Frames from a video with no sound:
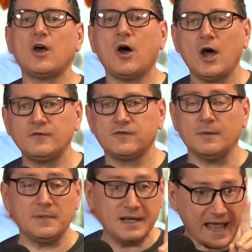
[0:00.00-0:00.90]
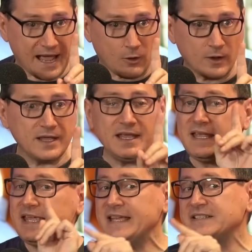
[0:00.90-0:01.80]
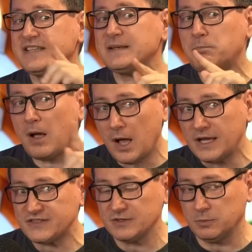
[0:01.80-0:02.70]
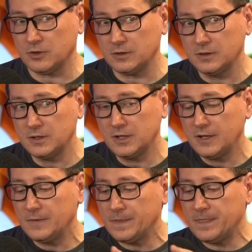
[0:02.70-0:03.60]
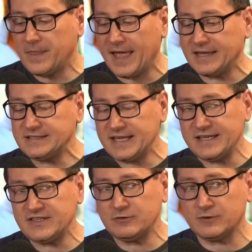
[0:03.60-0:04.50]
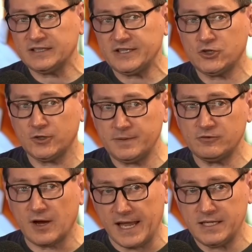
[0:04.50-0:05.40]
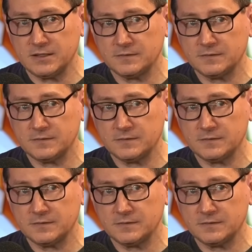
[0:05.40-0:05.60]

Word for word: on from. Now, is it possible that Daisy Ridley could be right,